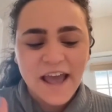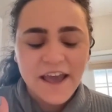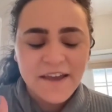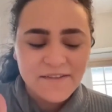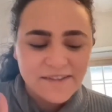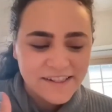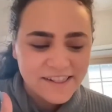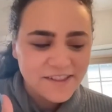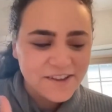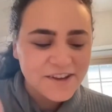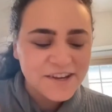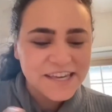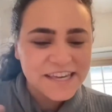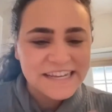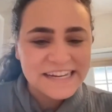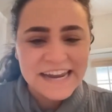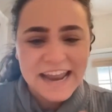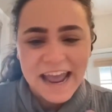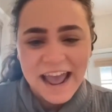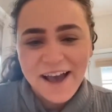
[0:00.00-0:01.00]
yeah.
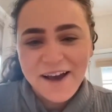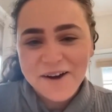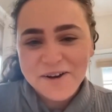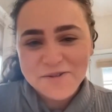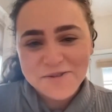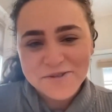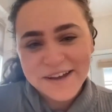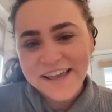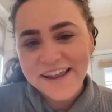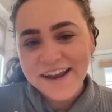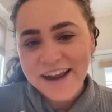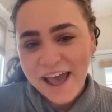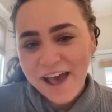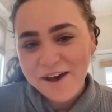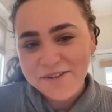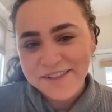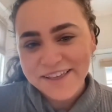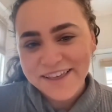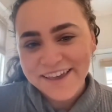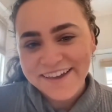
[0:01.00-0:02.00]
looking now at
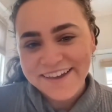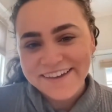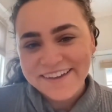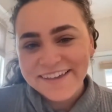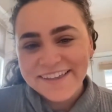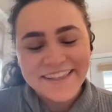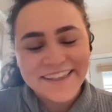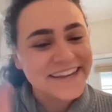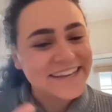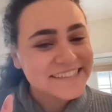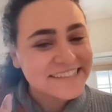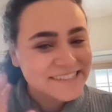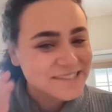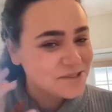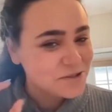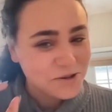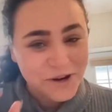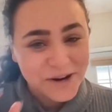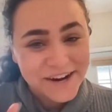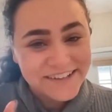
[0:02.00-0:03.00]
how like like it's
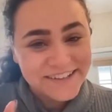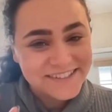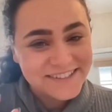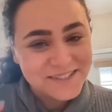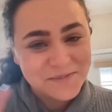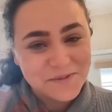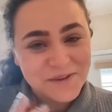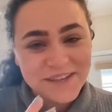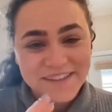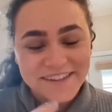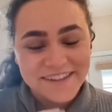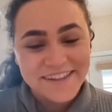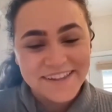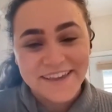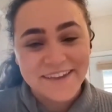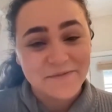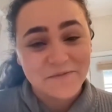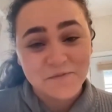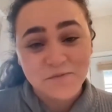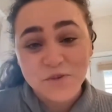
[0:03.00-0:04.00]
still crazy to me that
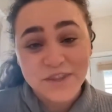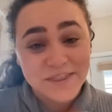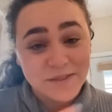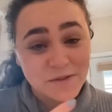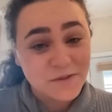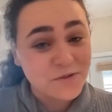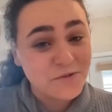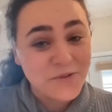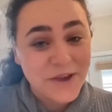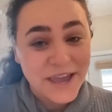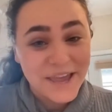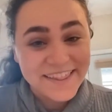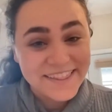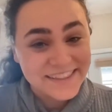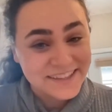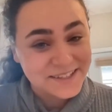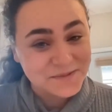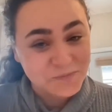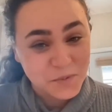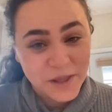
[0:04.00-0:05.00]
like with the way
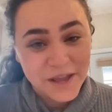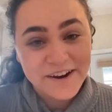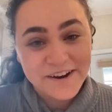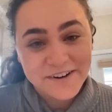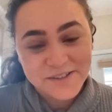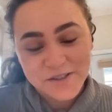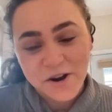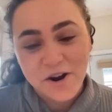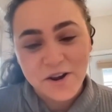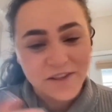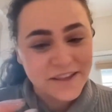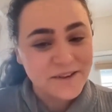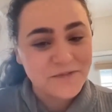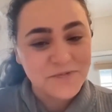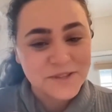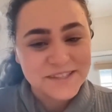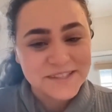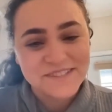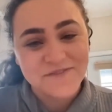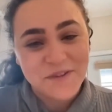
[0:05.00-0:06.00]
these players are
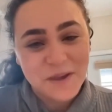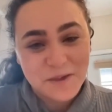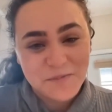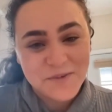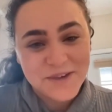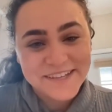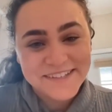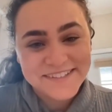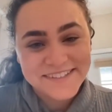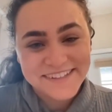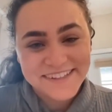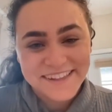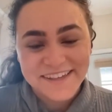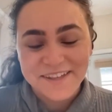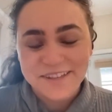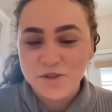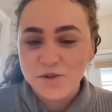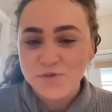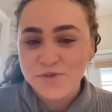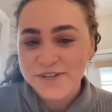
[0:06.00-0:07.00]
like with this fan base that
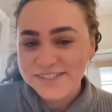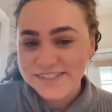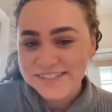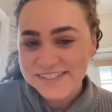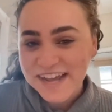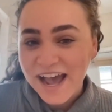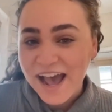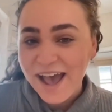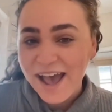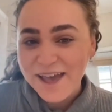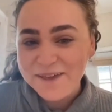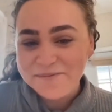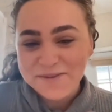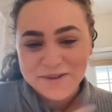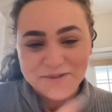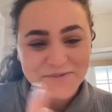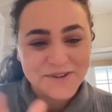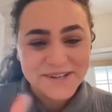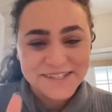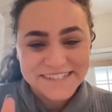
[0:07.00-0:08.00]
like there was a time
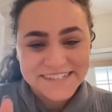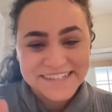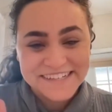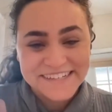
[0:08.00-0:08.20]
it wasn't